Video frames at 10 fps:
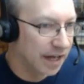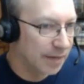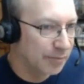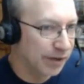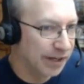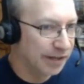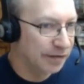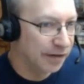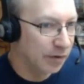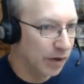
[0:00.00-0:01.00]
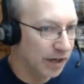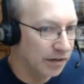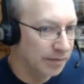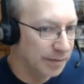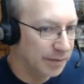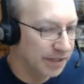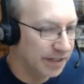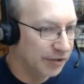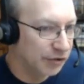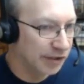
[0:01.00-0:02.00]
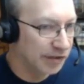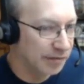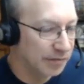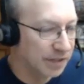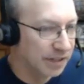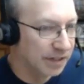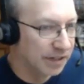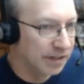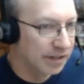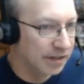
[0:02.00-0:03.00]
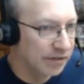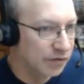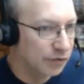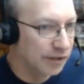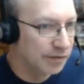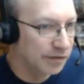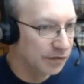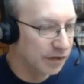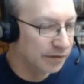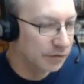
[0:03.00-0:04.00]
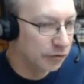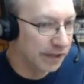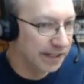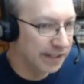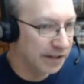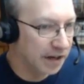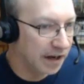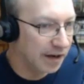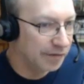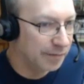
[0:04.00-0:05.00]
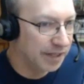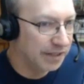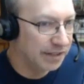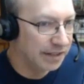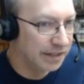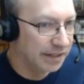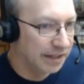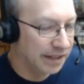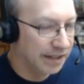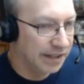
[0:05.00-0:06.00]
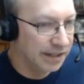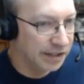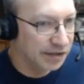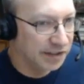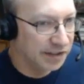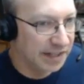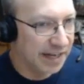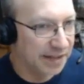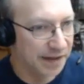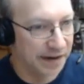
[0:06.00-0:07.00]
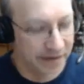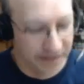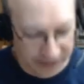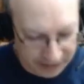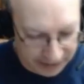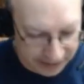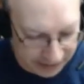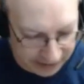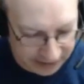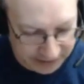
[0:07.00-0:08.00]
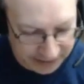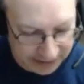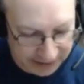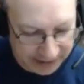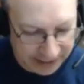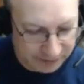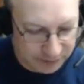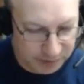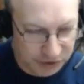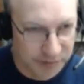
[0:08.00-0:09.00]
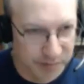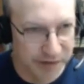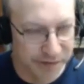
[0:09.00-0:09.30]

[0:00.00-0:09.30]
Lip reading: operating very well. Maybe Nigel had some dreams of trading it off, but he doesn't get there. And after bishop